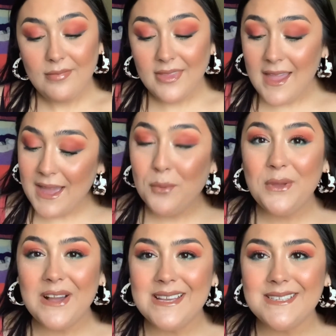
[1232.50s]
I hope you
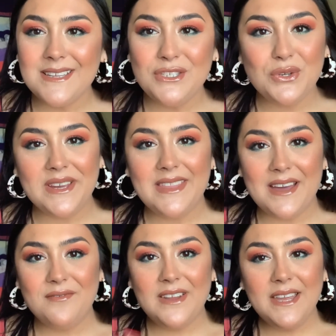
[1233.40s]
guys enjoyed that
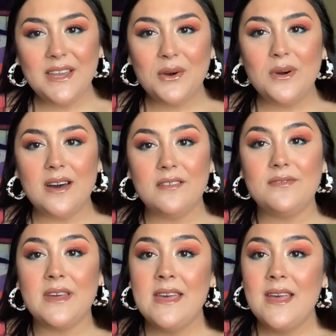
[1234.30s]
video of
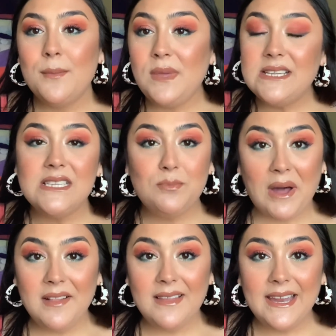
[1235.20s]
me
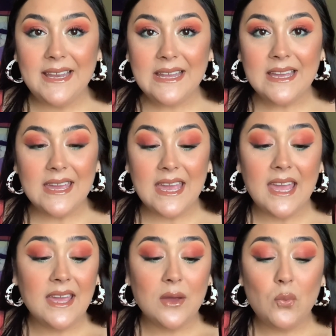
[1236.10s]
spotlighting
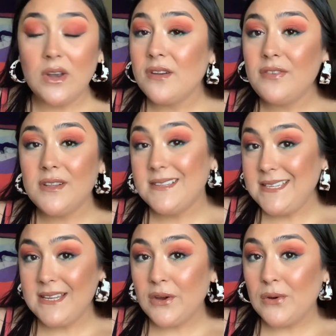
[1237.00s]
a wonderful
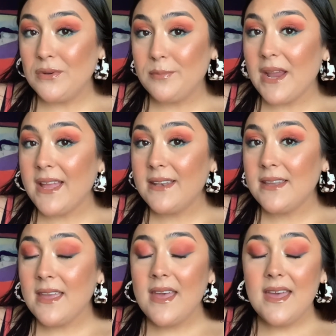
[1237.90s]
Latina owned brand.
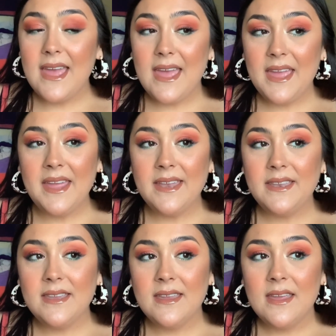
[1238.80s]

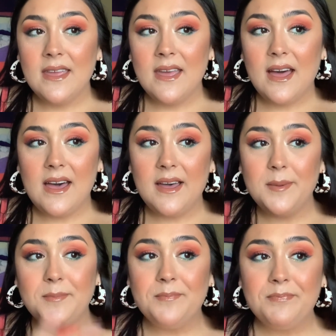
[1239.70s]
And
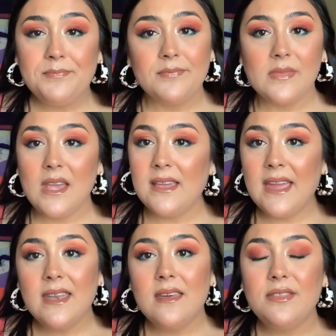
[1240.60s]

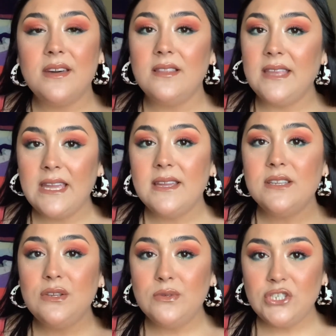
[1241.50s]
again, the link
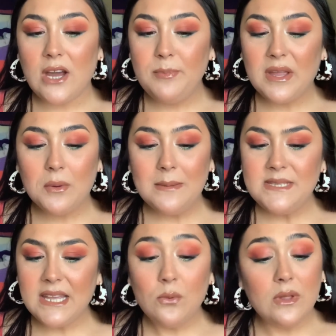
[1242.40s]
to shop their
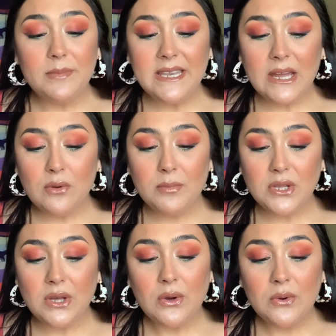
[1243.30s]
website will be down
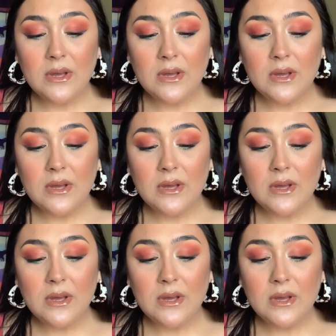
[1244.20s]
below.